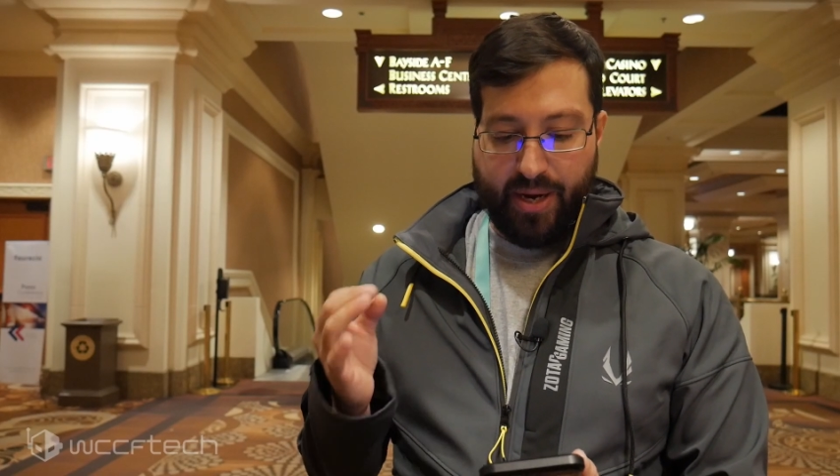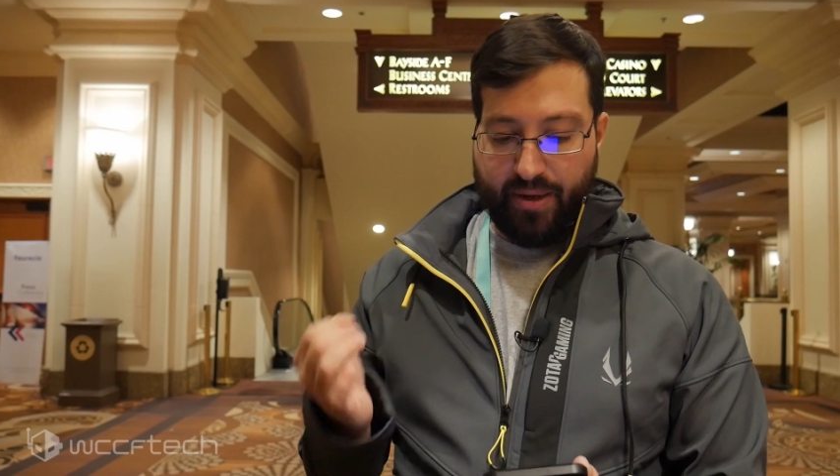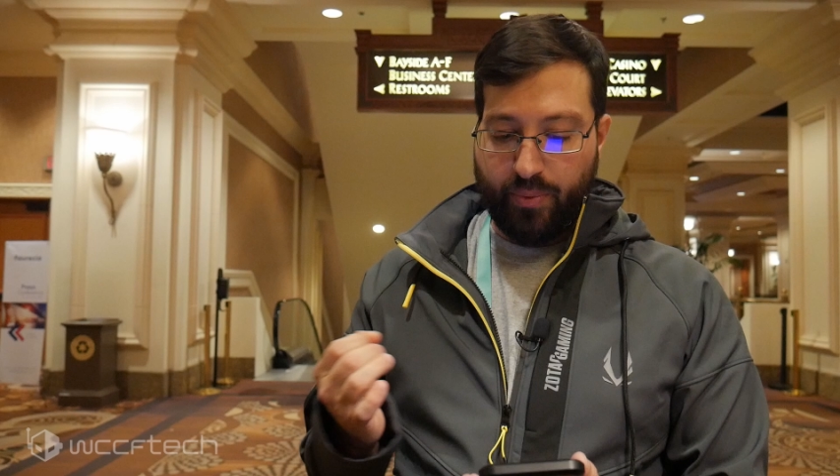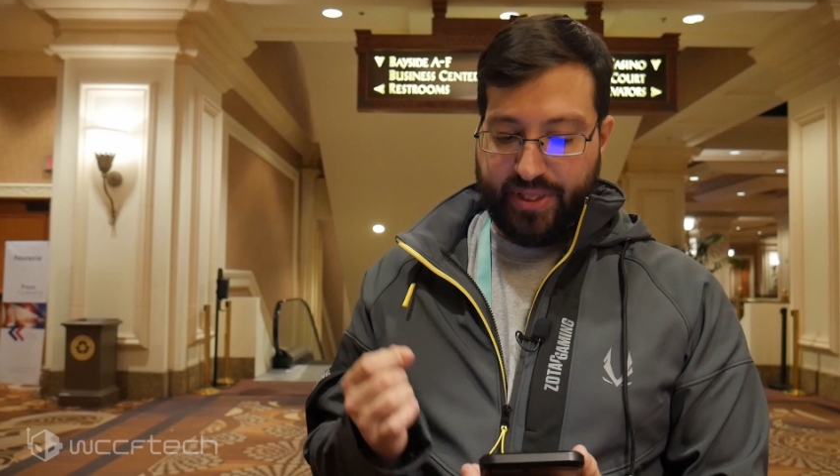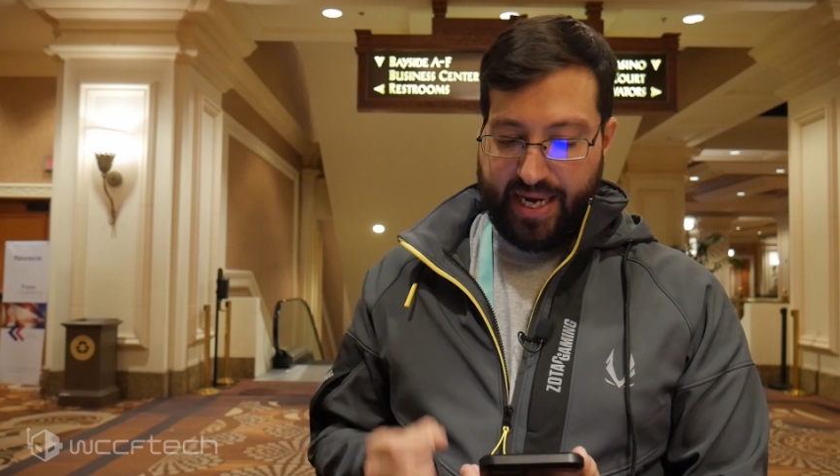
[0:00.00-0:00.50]

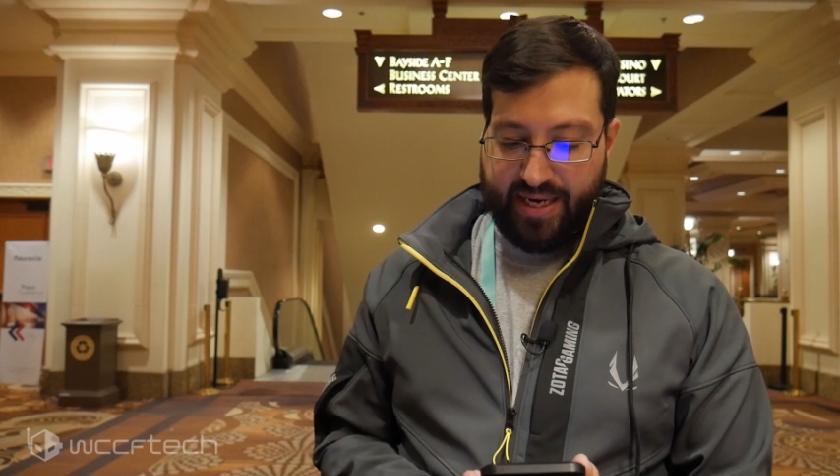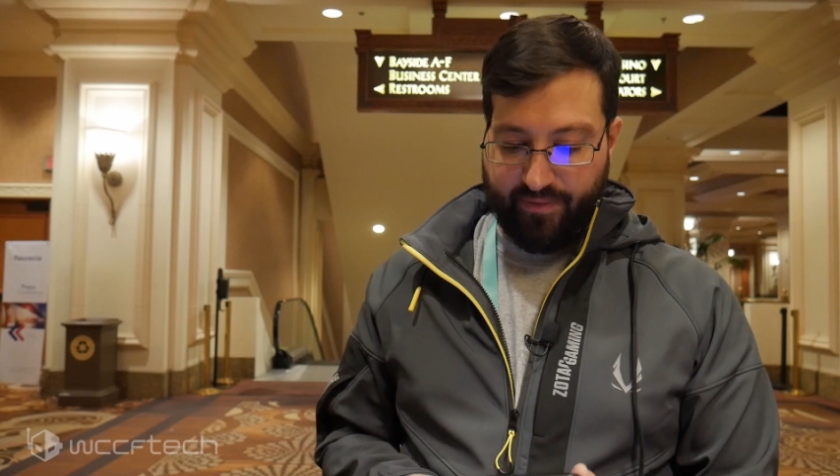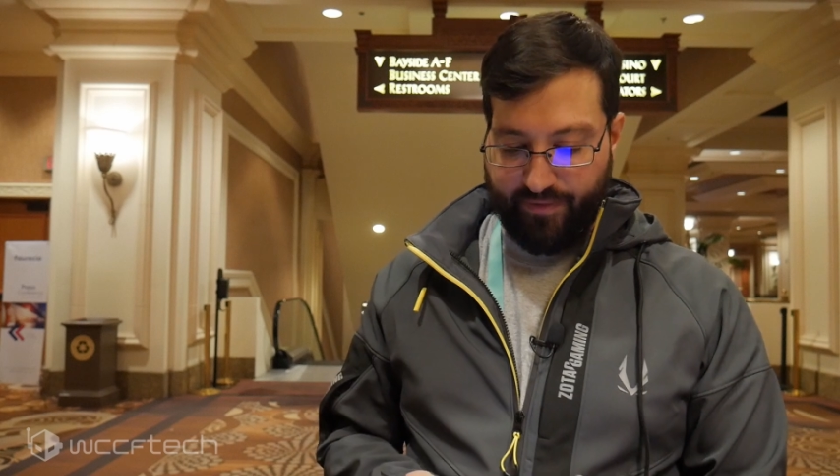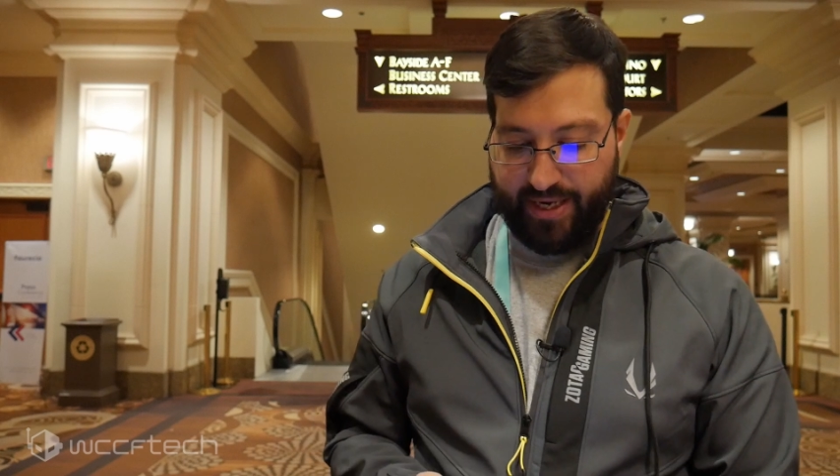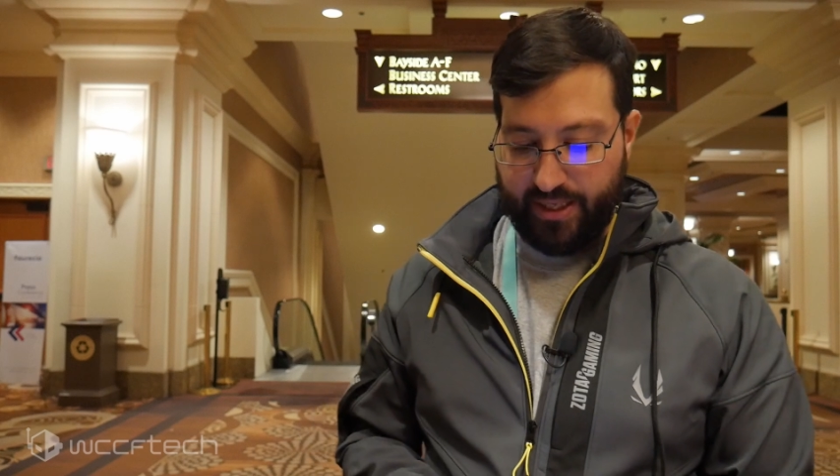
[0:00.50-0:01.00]
paired with
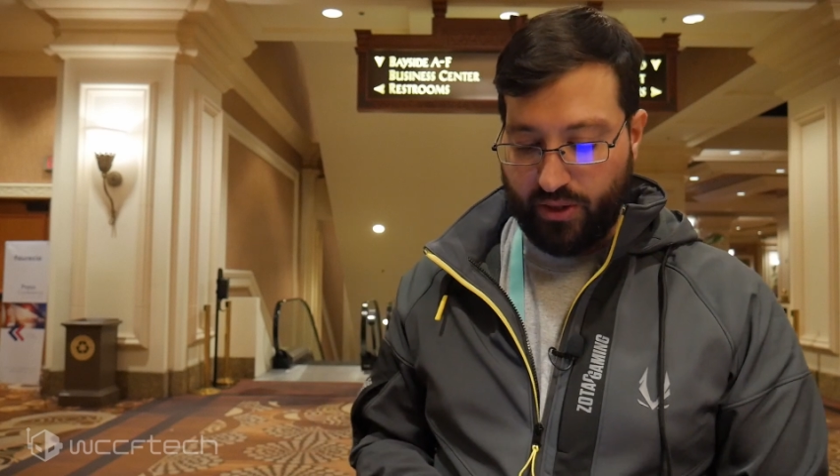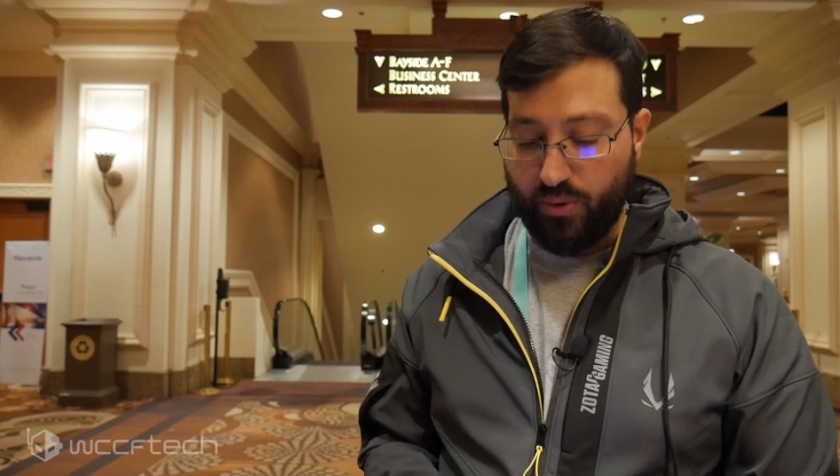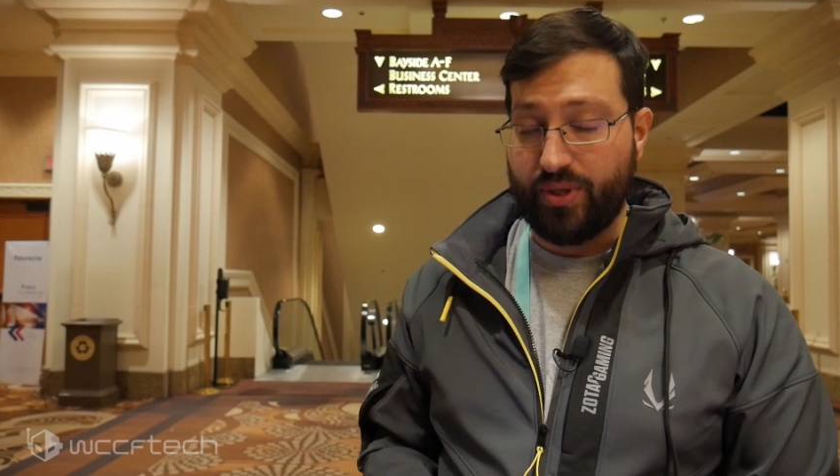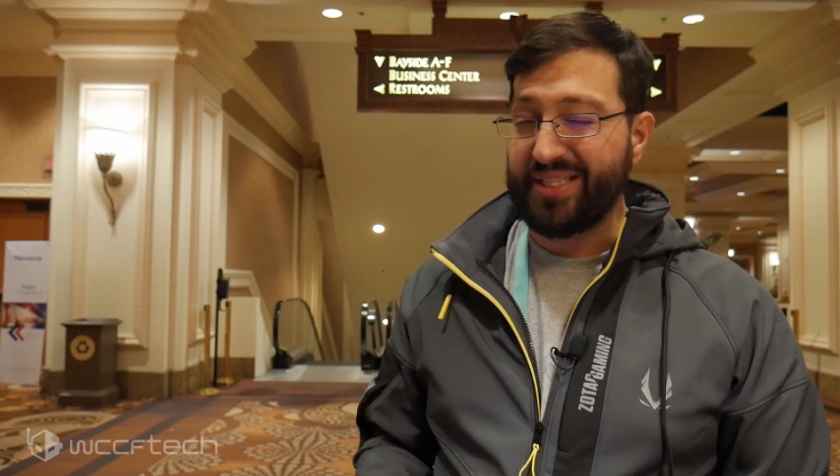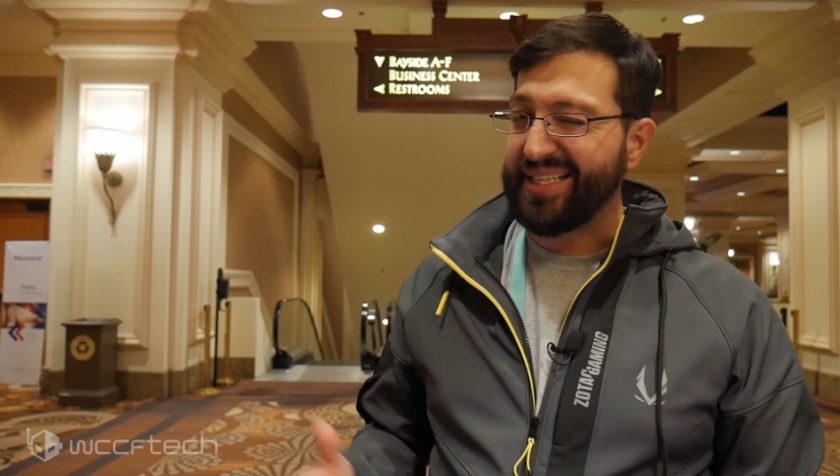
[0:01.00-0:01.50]
eight Vega
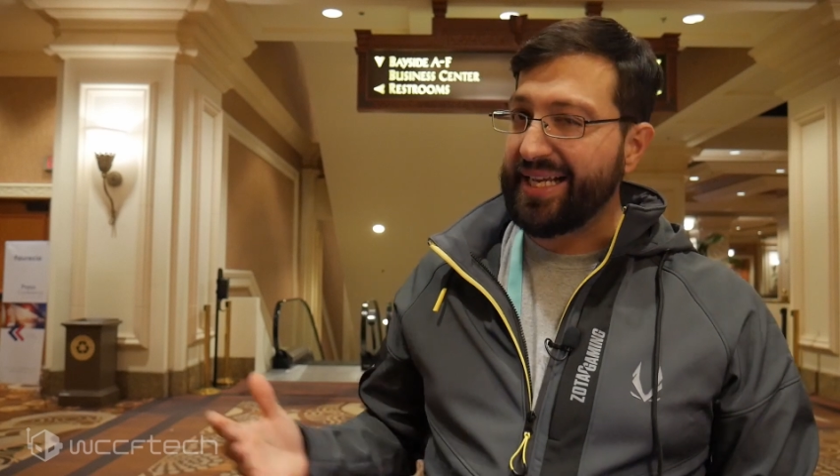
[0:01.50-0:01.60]
cores,